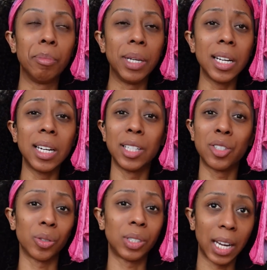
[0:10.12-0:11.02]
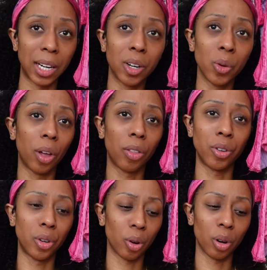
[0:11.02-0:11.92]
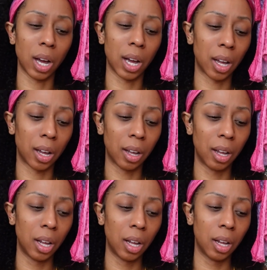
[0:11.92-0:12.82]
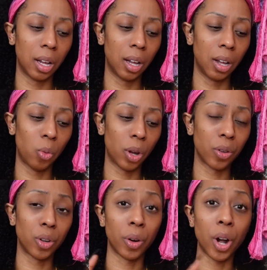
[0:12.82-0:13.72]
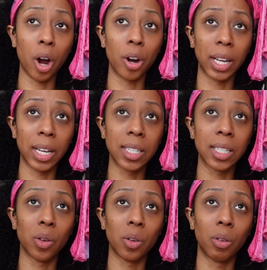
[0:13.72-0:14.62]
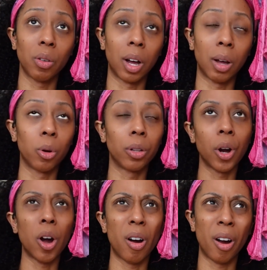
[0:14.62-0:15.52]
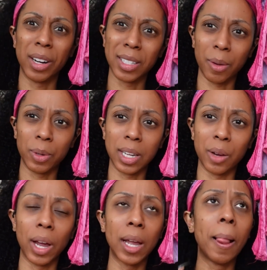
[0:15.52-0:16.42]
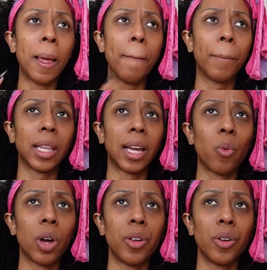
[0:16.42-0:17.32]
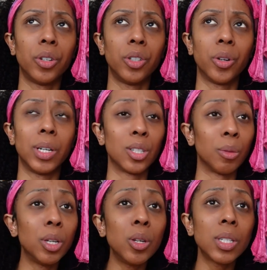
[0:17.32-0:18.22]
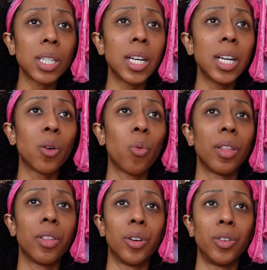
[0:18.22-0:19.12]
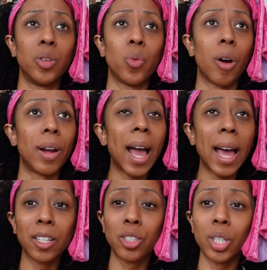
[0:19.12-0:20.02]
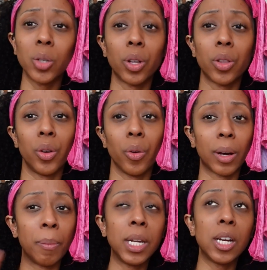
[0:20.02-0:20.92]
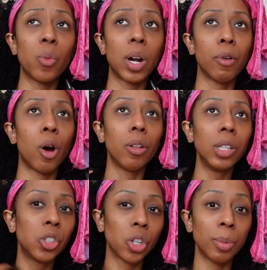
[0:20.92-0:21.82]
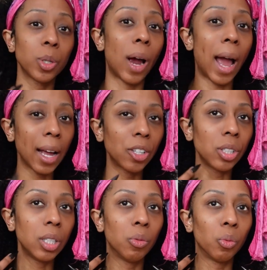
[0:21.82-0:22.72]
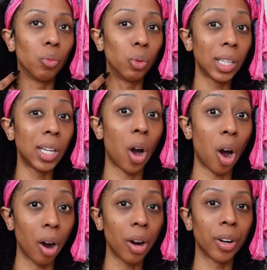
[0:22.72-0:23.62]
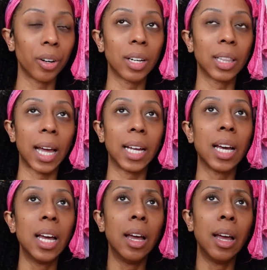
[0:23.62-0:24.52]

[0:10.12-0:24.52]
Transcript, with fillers: being an entertainer, whether you're uh, whether you're an artist, um, well, they're all artists, I would say, right? But like, whether you're into music, whether you are an actor, whether you're a comedian, whatever, all these jobs are actually really hard. Like,